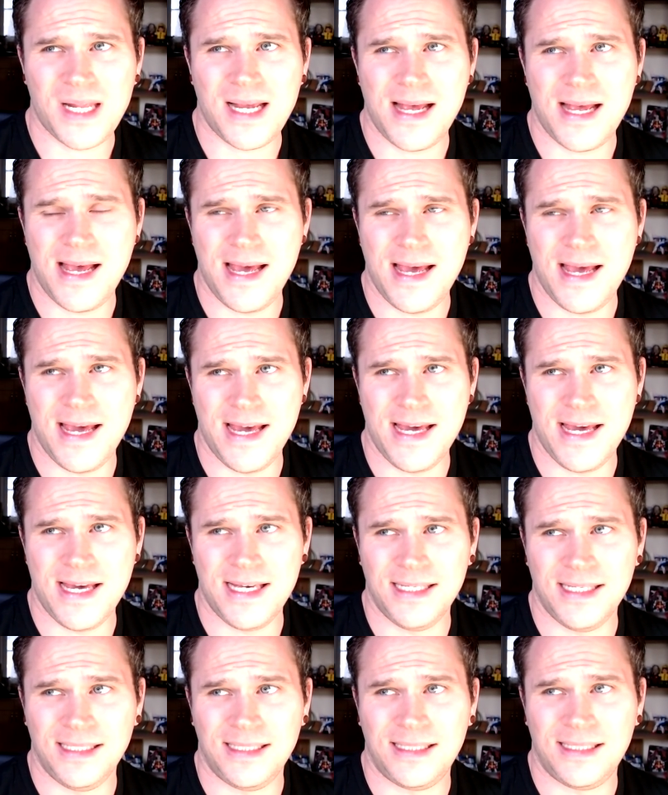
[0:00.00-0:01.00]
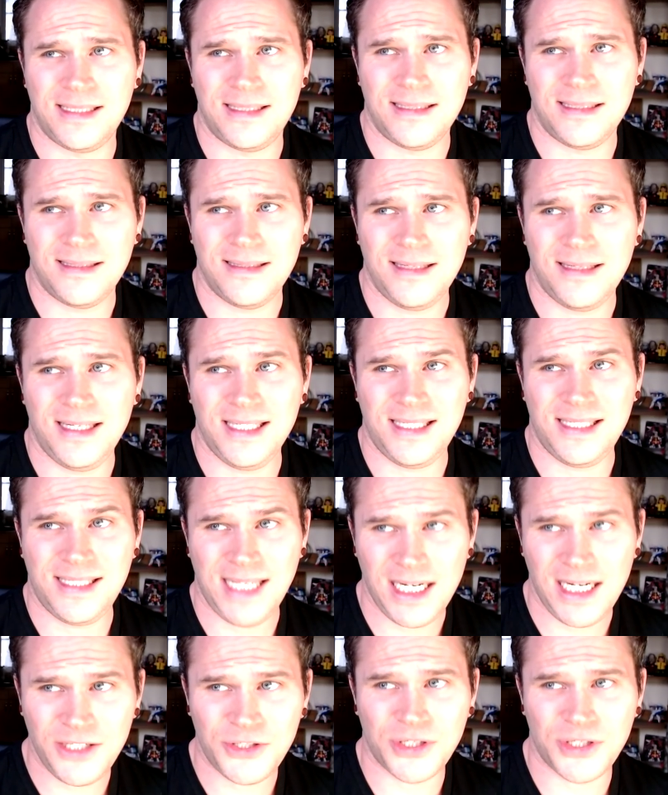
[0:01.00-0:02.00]
is
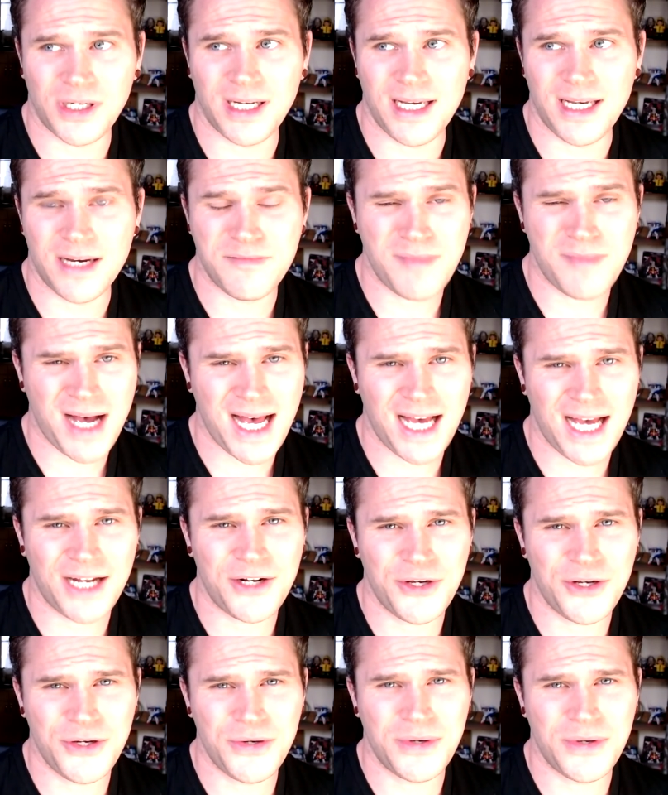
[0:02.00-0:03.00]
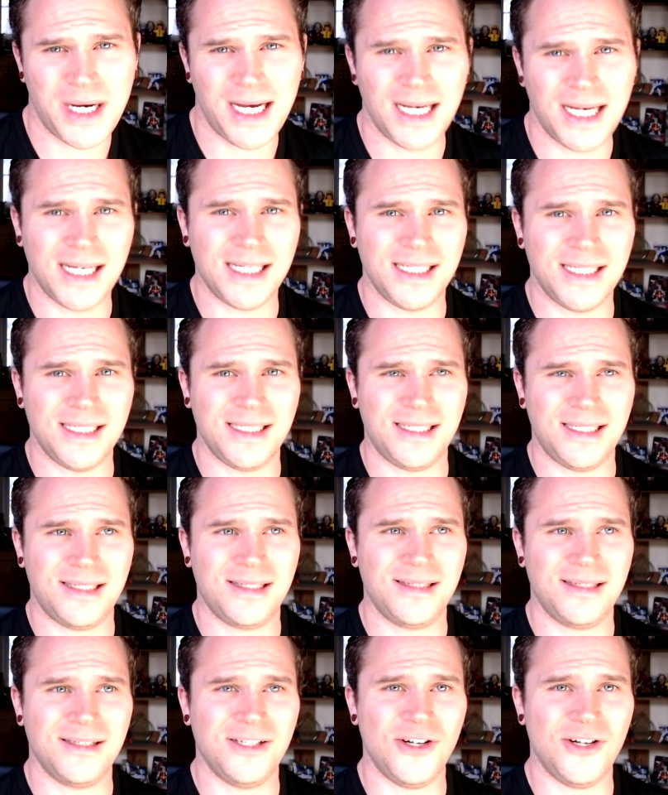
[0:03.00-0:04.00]
essentially a man who
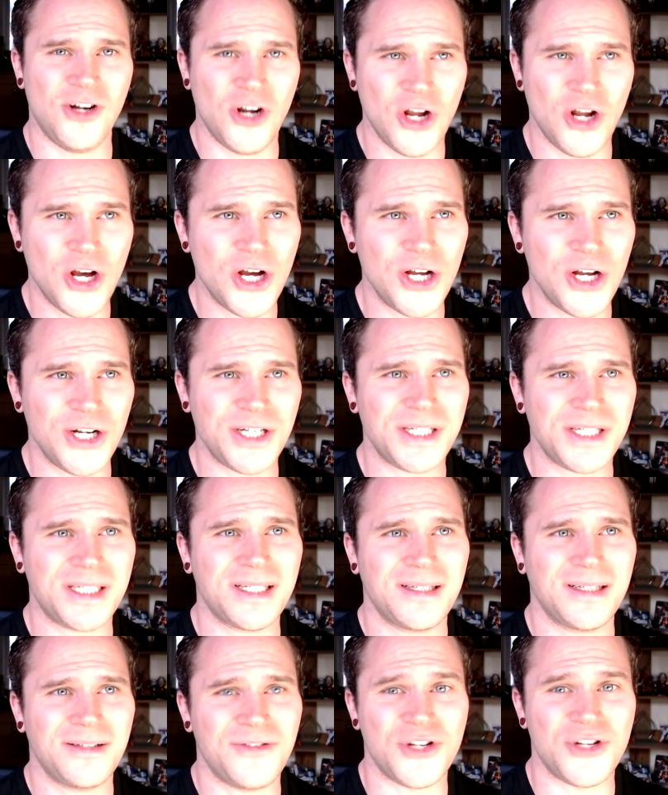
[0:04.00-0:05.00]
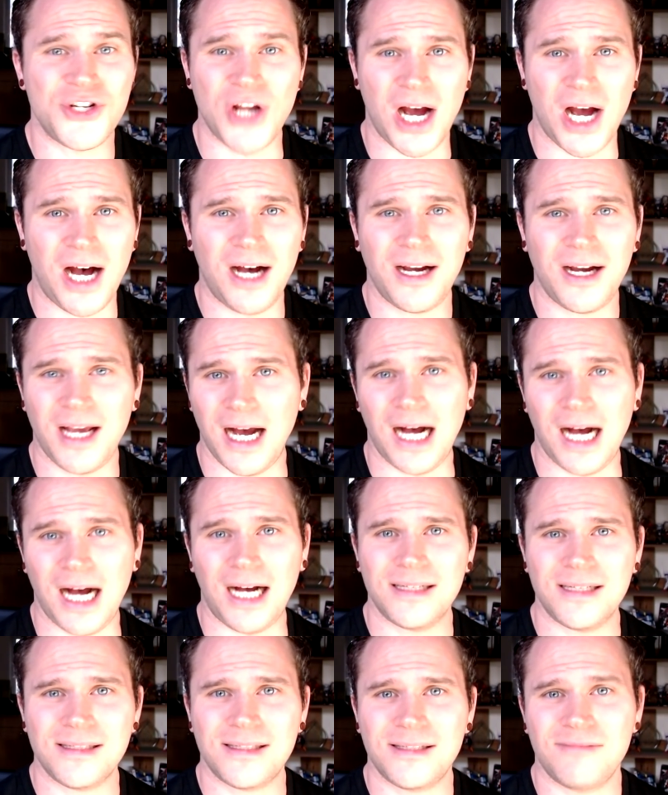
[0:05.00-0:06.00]
has learnt the dark
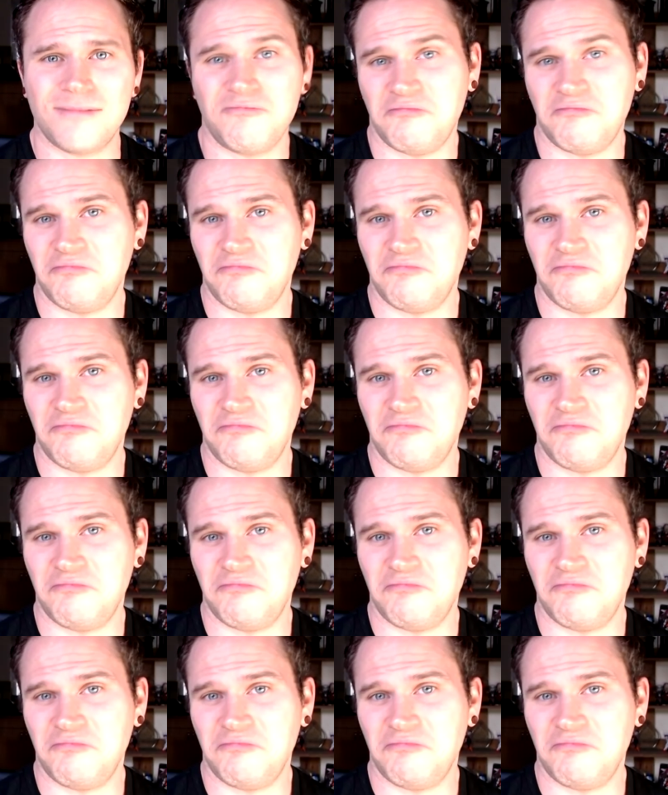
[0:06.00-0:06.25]
arts,